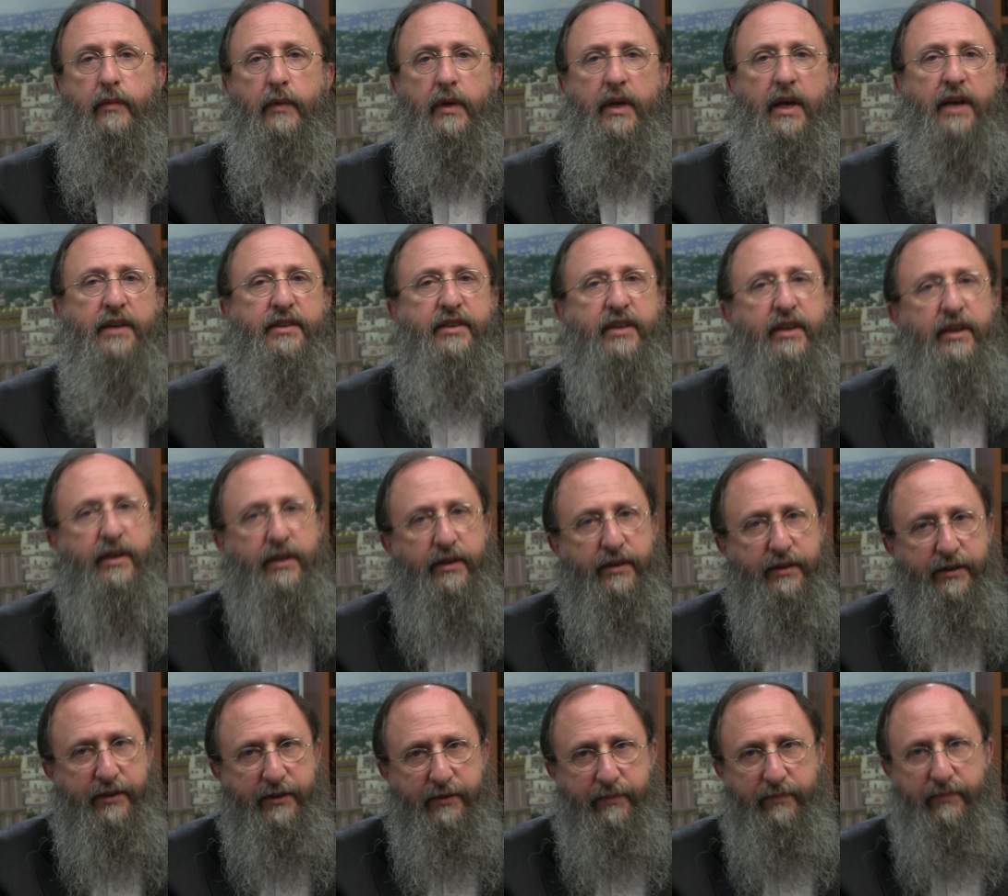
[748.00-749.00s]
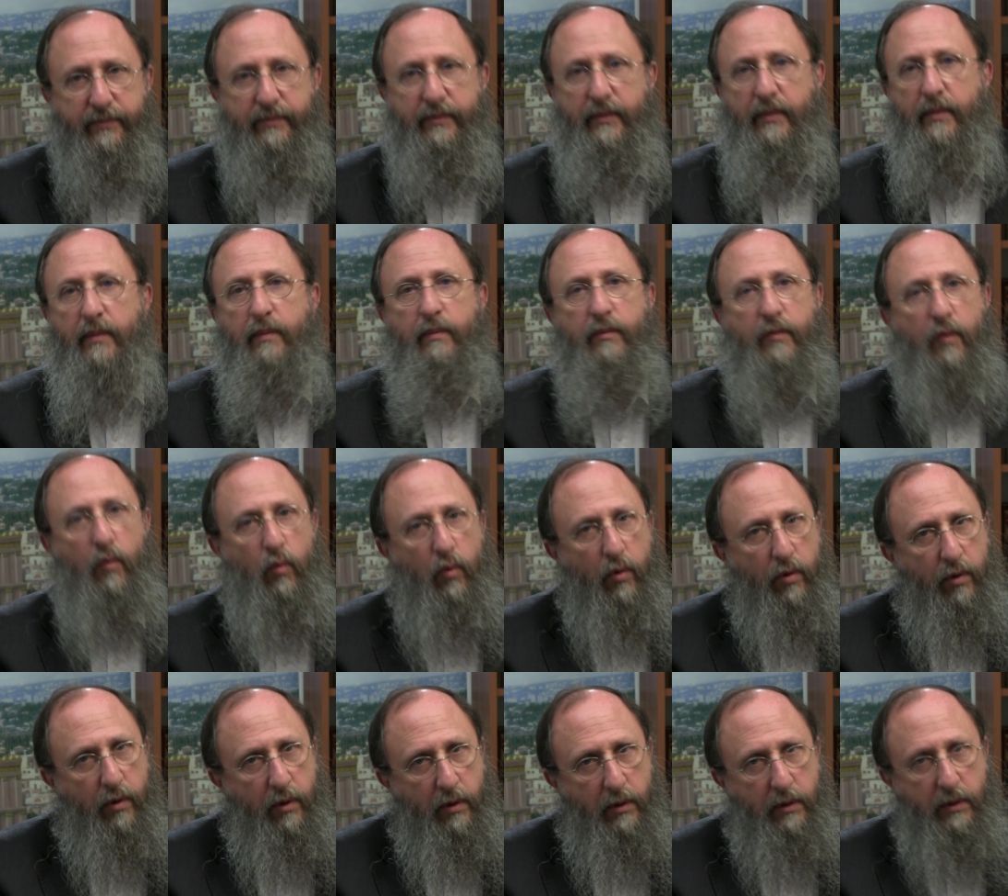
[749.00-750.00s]
Yes, kids, the
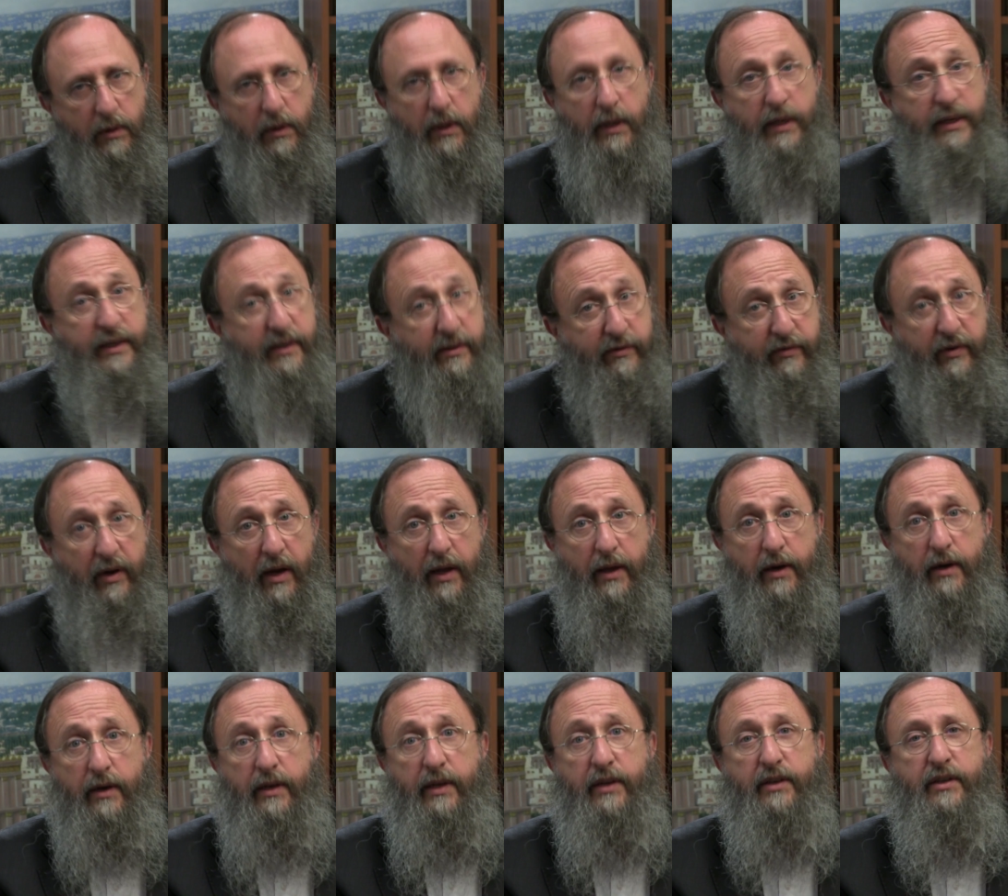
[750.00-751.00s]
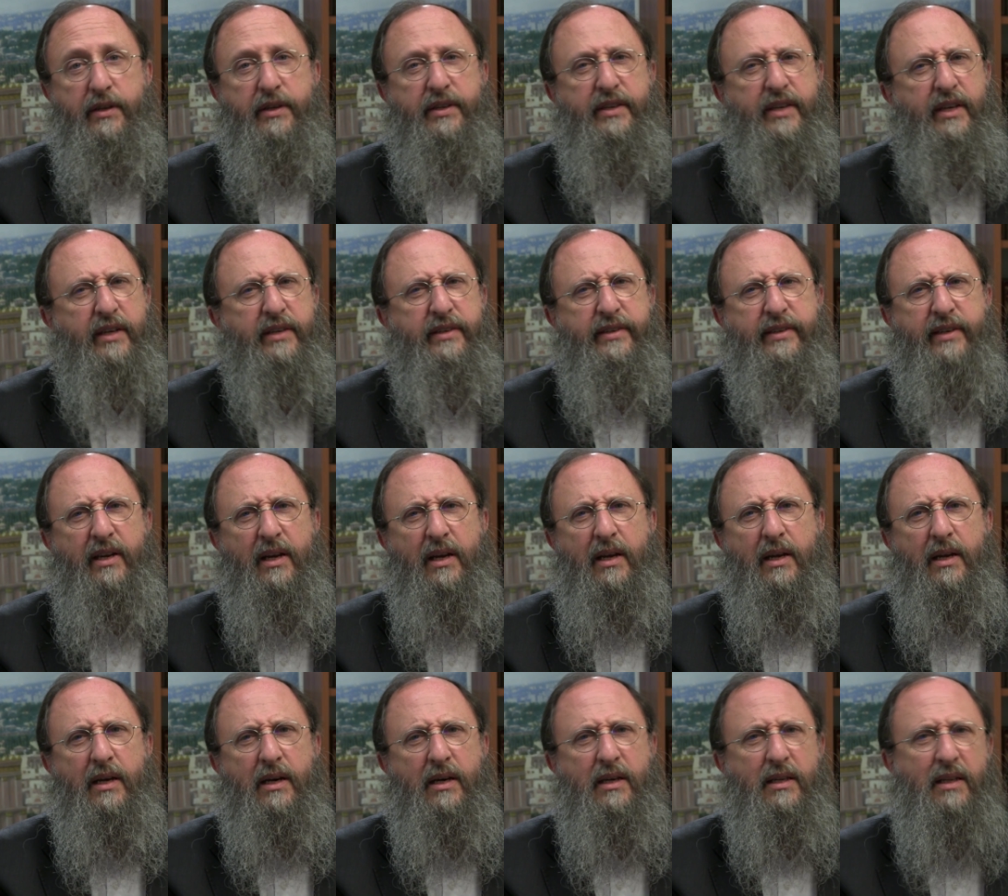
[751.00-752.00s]
world is divided into six
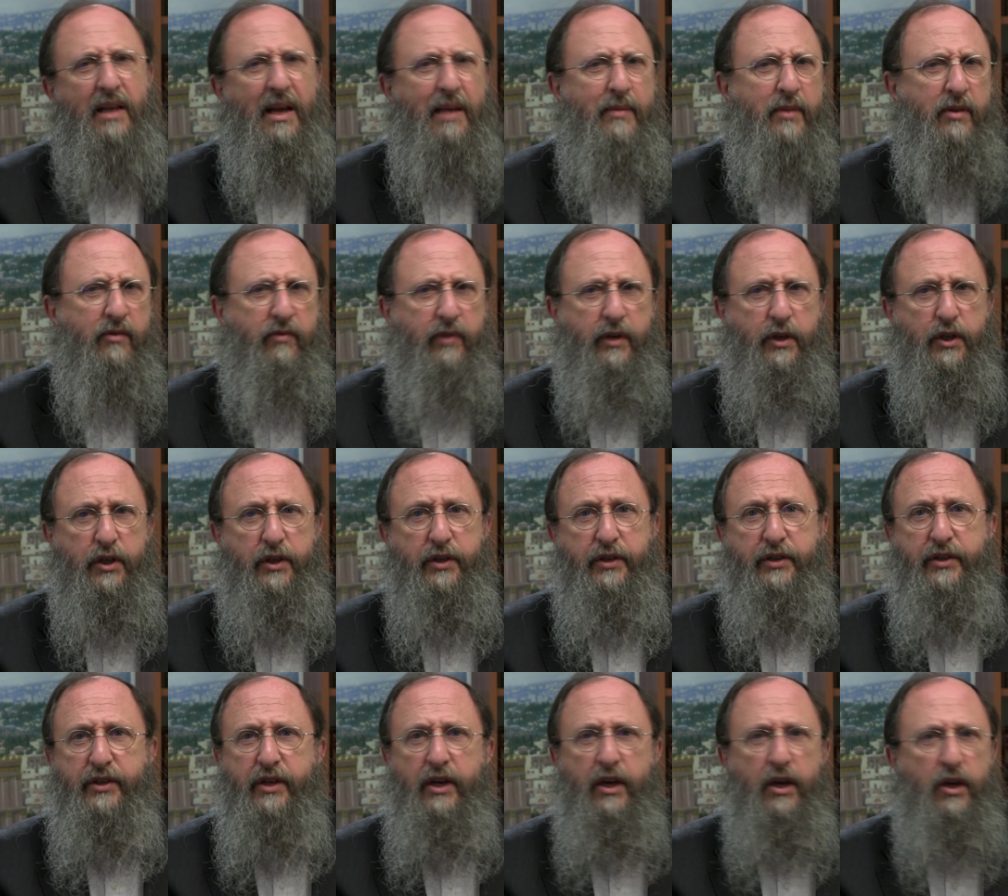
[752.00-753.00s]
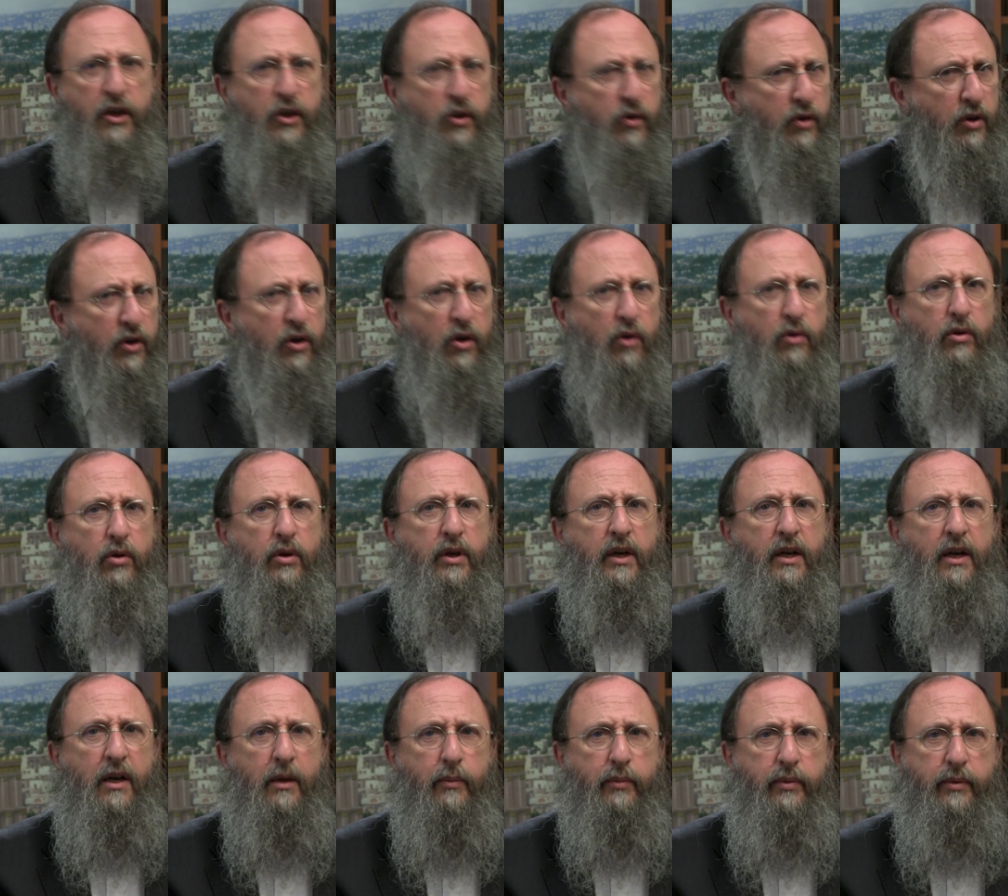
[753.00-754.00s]
climate regions. You can go look
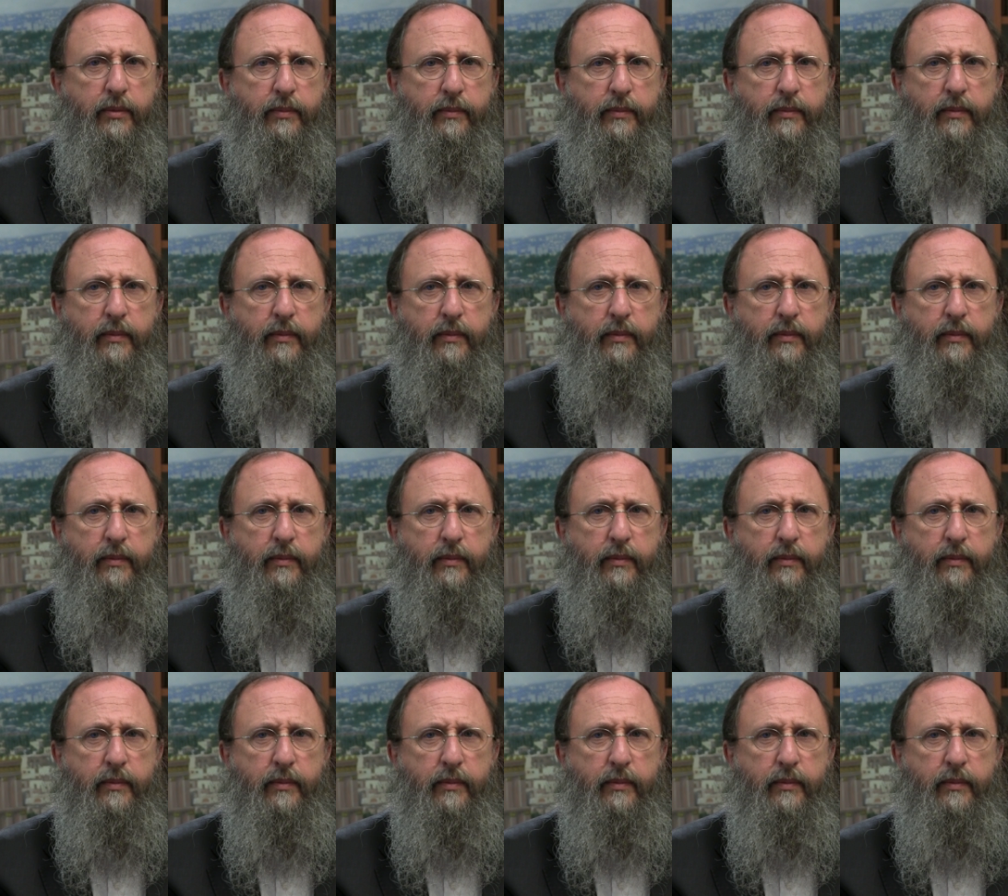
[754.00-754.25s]
it up.